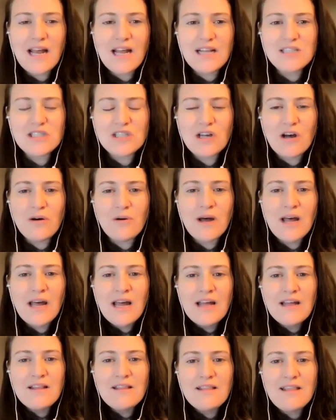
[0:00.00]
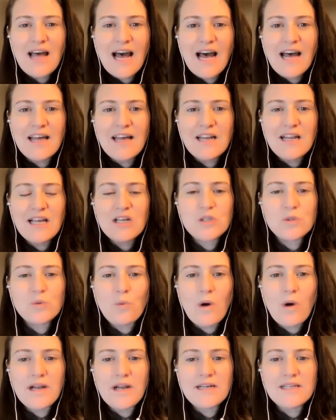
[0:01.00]
And so that is
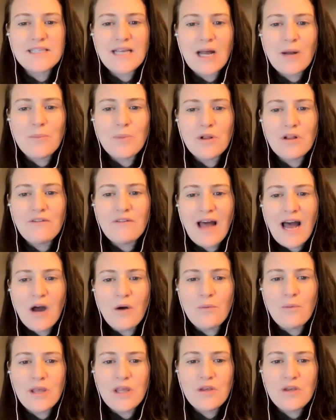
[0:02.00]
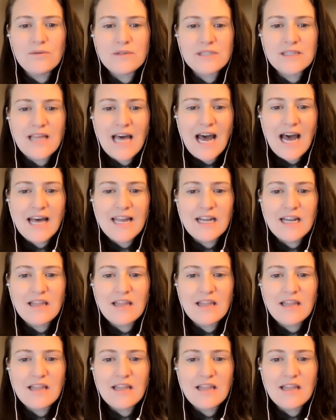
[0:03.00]
one example of how we use that.